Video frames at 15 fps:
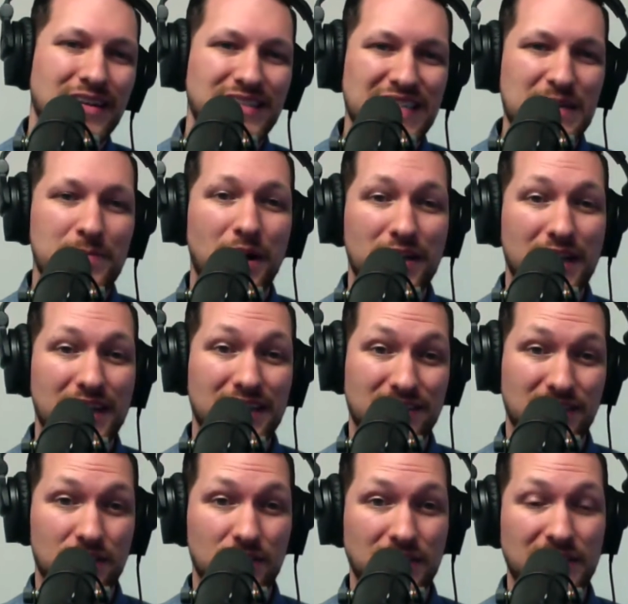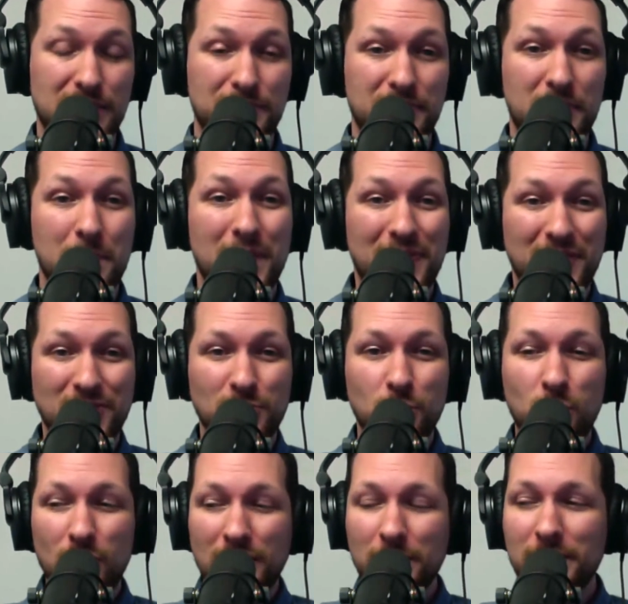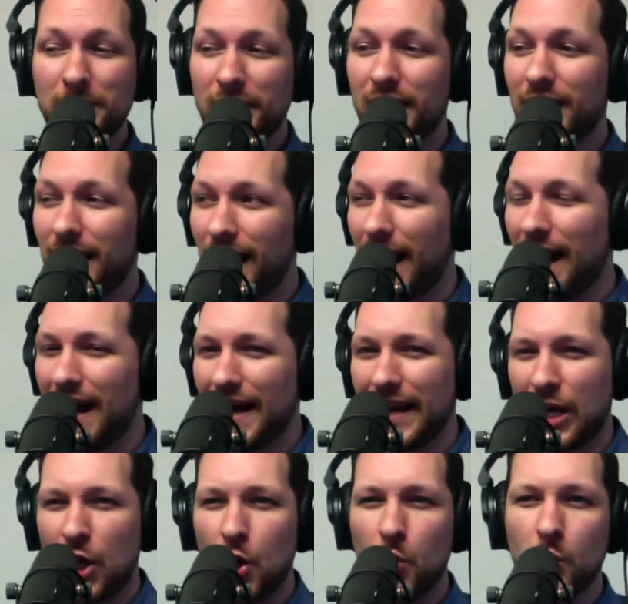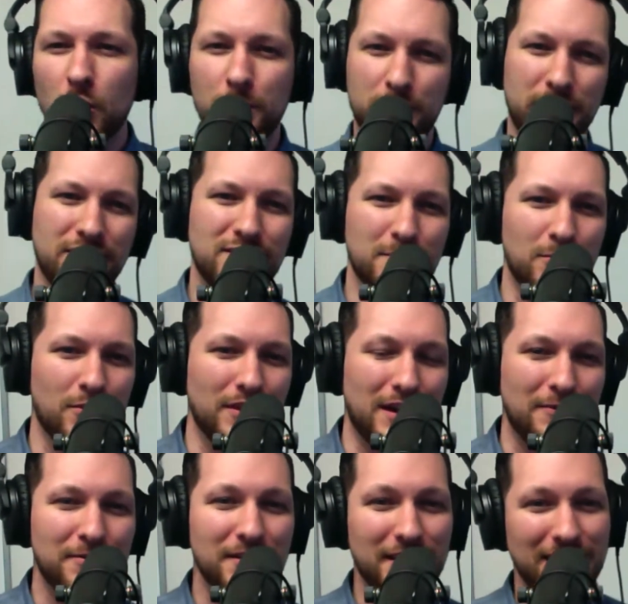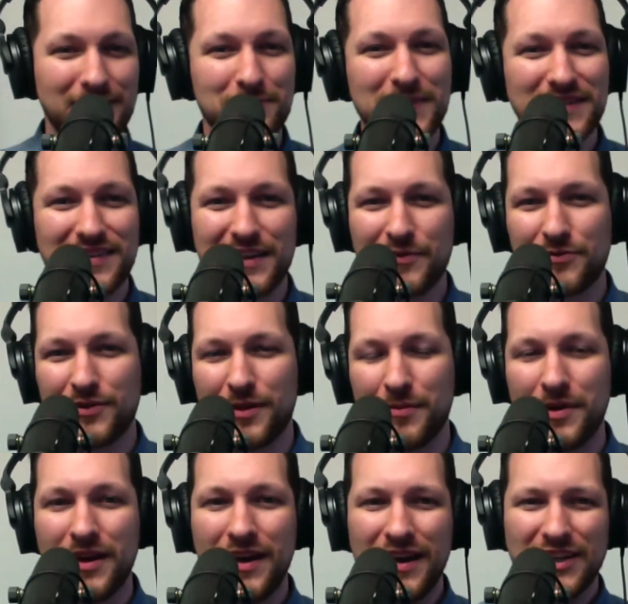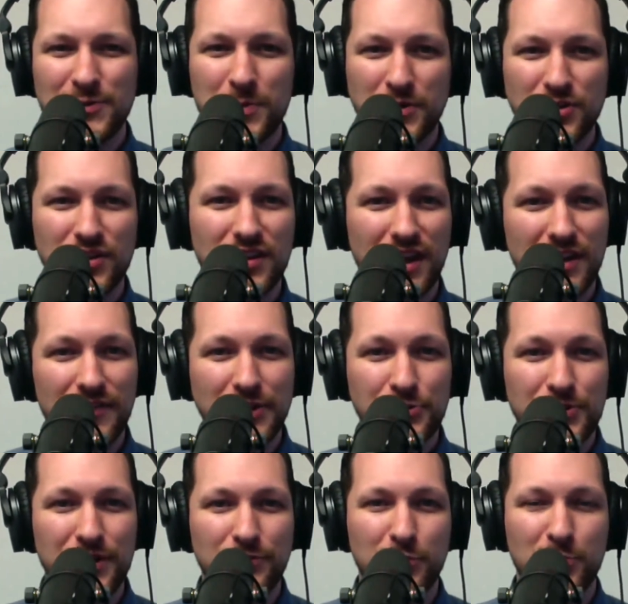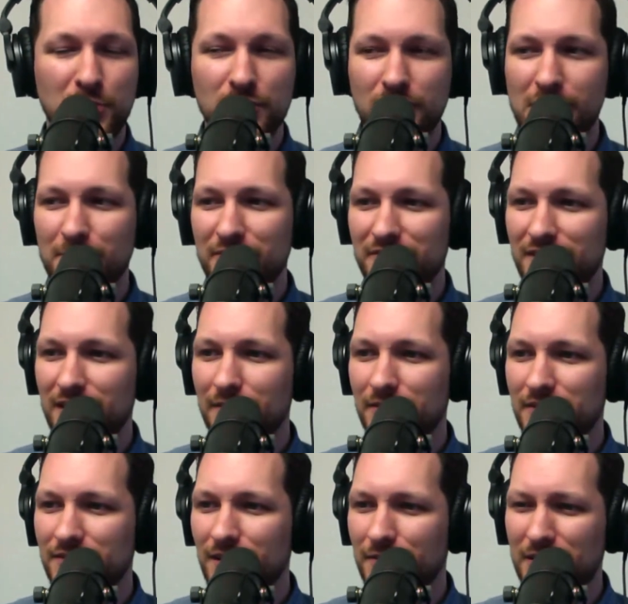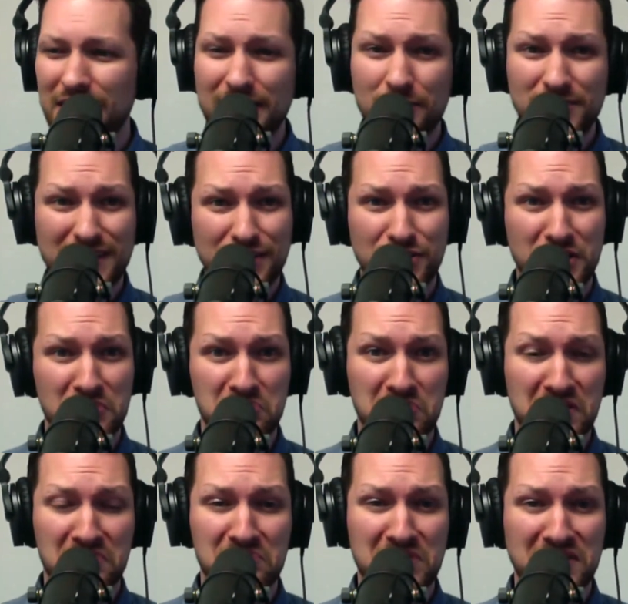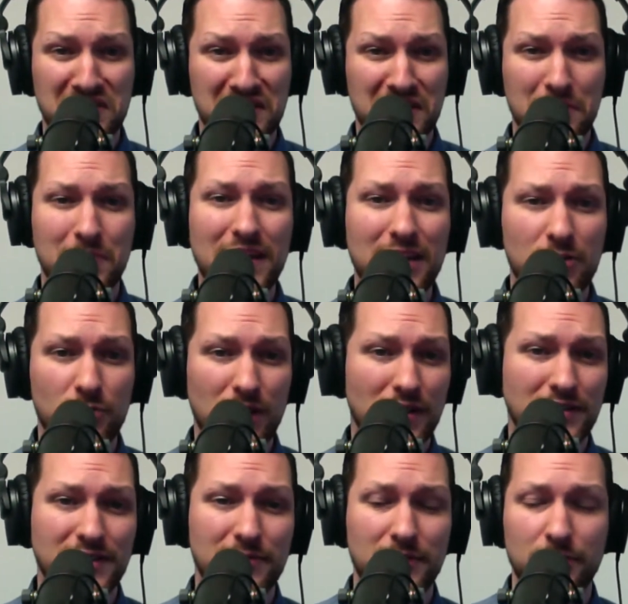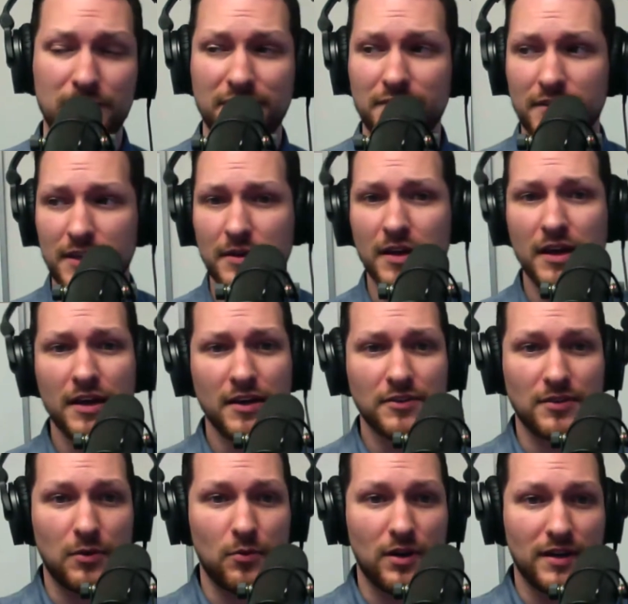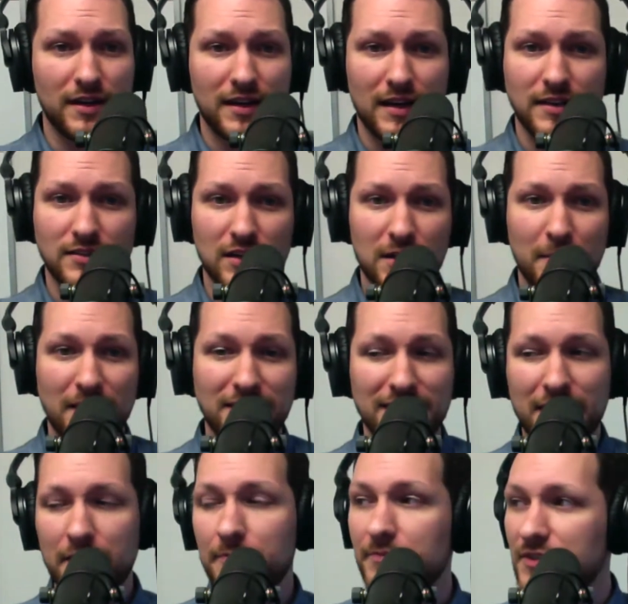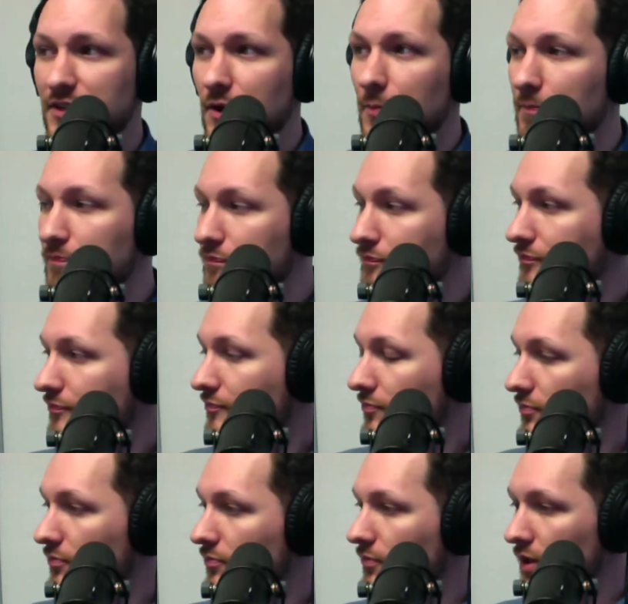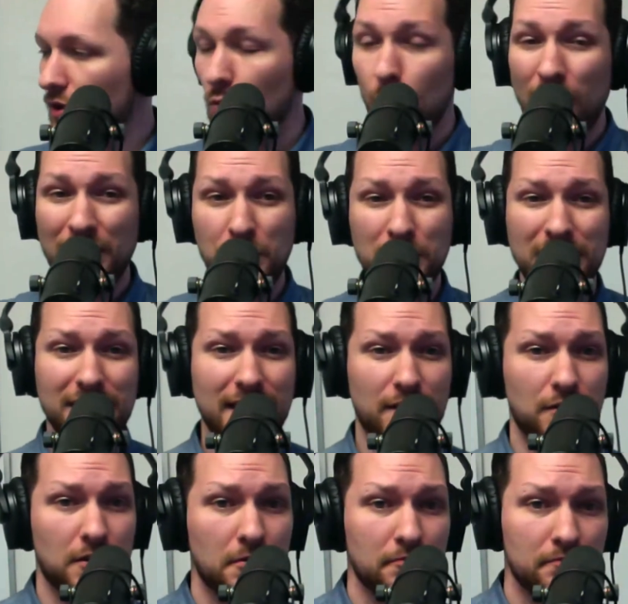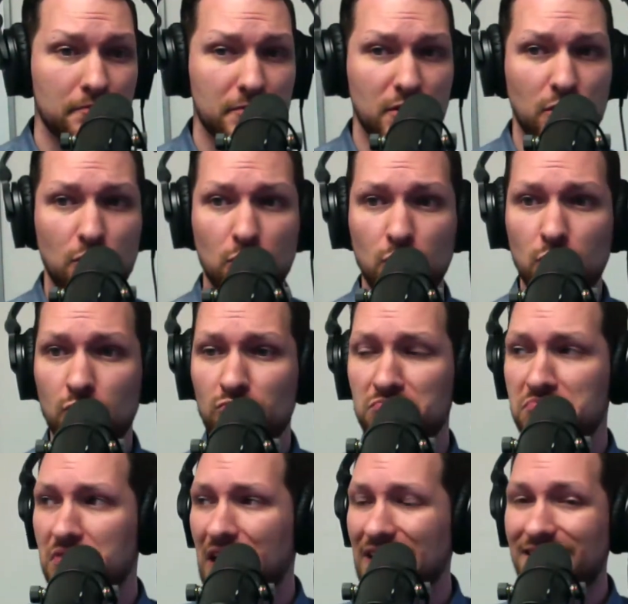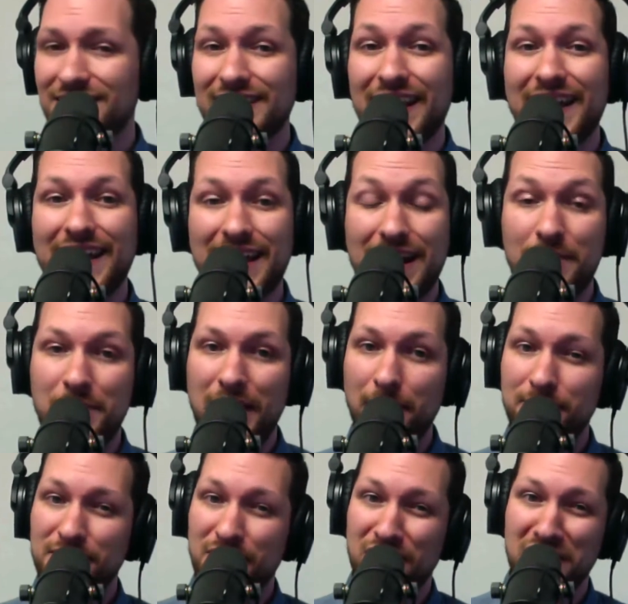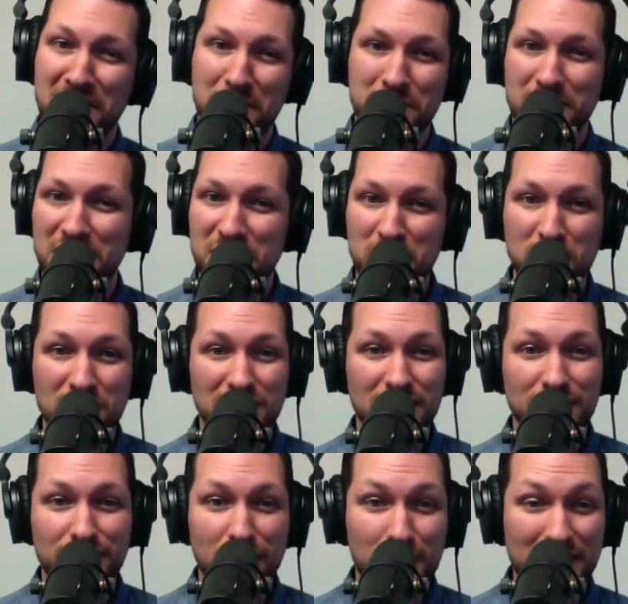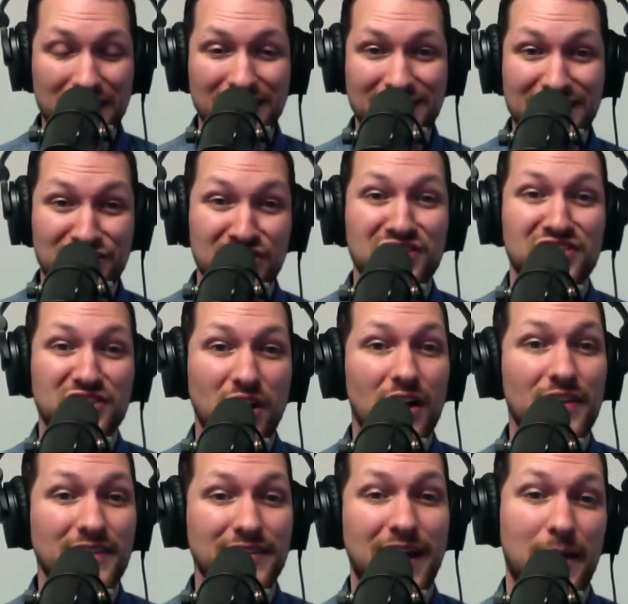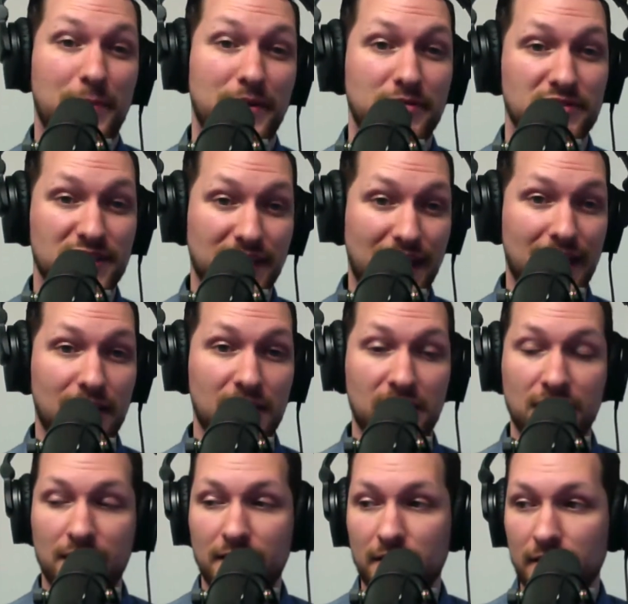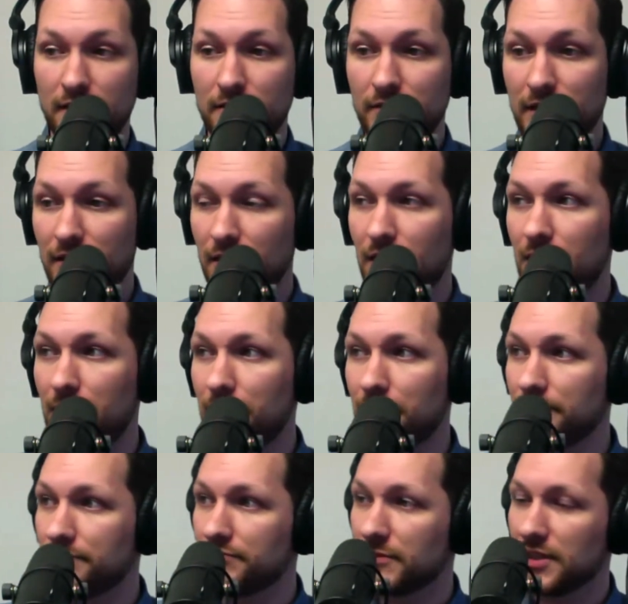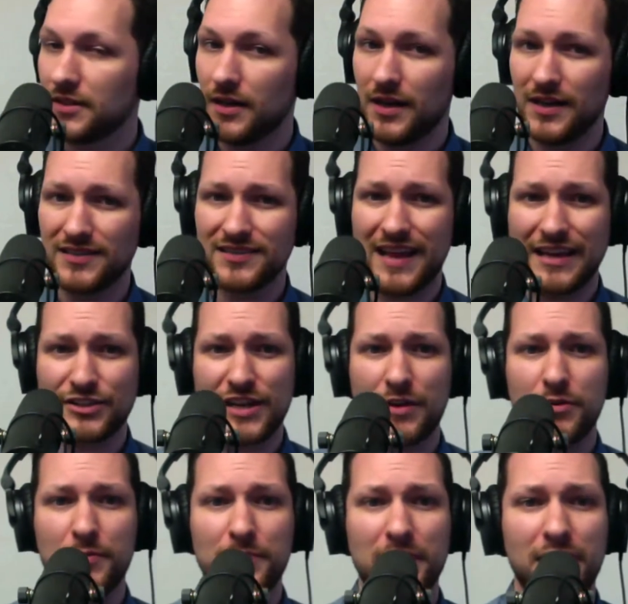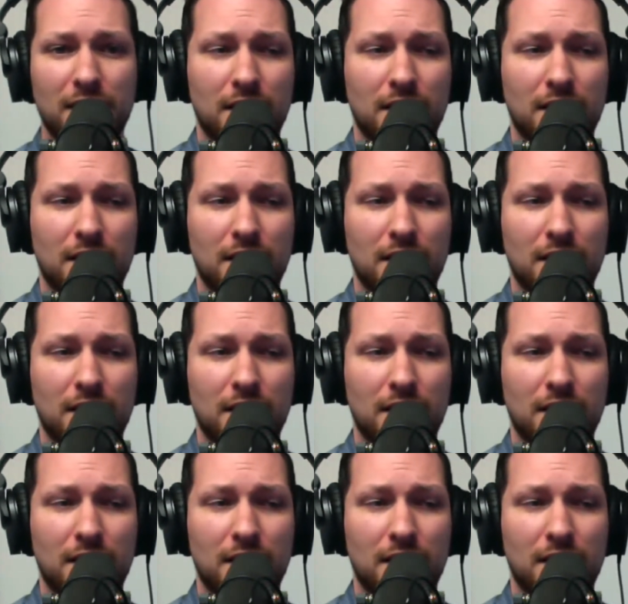Debugging it is going to look different. But there's one kind of core principle that I feel like is missing from especially a lot of entry-level programmers that I've discovered. And it was actually missing in me relatively recently. So I wanted to kind of talk about it together. So when you get an error, let's say, and I'm sorry, I'm going to use Laravel because I just saw this happen today in the Laravel Slack chat room.